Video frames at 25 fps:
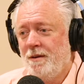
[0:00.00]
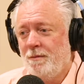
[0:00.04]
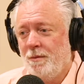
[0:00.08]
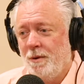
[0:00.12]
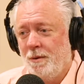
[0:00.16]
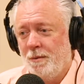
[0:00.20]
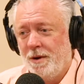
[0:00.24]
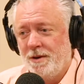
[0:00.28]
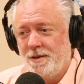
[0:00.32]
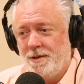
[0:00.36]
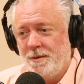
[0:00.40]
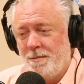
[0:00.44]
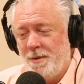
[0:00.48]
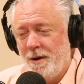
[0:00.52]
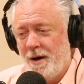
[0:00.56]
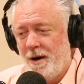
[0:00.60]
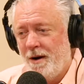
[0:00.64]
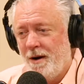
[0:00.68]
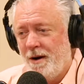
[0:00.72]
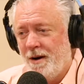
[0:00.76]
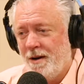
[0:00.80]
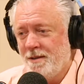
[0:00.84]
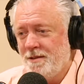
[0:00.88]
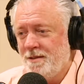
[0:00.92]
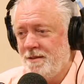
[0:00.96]
We went to
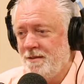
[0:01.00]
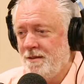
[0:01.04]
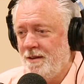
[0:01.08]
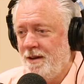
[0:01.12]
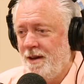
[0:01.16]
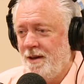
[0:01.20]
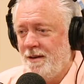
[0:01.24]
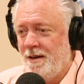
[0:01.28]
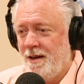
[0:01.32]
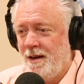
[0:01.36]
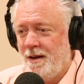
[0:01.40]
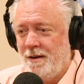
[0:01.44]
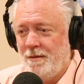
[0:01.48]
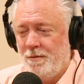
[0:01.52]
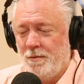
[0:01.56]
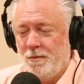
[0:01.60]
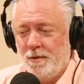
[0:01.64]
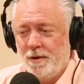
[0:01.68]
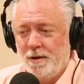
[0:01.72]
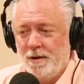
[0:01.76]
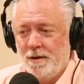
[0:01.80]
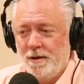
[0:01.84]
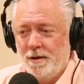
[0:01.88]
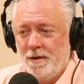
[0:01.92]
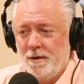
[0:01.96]
Paris, and then
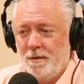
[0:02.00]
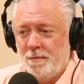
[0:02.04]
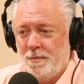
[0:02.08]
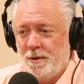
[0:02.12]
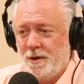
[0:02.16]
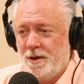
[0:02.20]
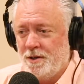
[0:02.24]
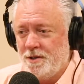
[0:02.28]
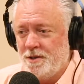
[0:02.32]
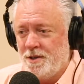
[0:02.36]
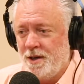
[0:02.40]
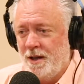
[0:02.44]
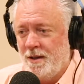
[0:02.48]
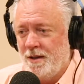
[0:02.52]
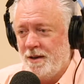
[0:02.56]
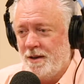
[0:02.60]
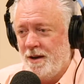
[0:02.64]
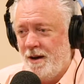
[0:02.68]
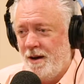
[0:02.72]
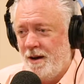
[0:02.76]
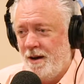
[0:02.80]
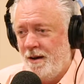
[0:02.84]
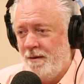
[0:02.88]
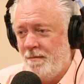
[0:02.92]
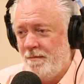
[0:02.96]
British
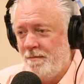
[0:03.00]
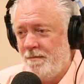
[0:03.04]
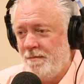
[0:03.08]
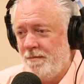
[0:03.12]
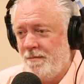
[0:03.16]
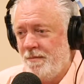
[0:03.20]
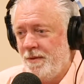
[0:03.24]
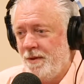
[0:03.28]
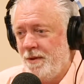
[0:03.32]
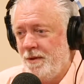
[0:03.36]
Telecom,